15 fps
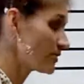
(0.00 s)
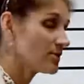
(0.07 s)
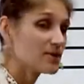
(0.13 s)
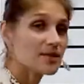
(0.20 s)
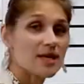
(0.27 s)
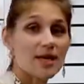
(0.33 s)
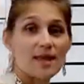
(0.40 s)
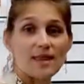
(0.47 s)
use,
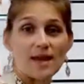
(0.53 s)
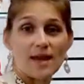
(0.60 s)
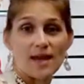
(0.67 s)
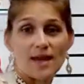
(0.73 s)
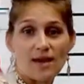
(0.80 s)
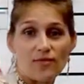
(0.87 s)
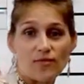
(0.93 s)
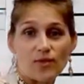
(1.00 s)
and then I
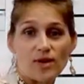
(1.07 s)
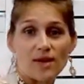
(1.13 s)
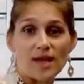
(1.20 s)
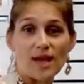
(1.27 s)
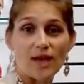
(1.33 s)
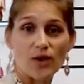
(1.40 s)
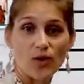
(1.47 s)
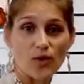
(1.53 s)
have one
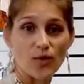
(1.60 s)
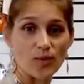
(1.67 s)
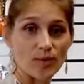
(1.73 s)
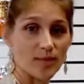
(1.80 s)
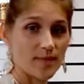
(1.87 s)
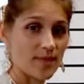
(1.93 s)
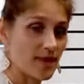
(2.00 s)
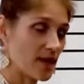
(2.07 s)
at home
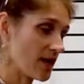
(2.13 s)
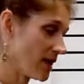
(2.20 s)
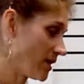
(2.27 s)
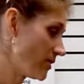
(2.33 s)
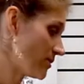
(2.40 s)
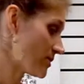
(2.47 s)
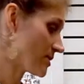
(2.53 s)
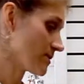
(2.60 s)
that I
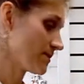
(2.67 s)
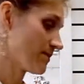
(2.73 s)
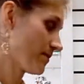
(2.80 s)
use.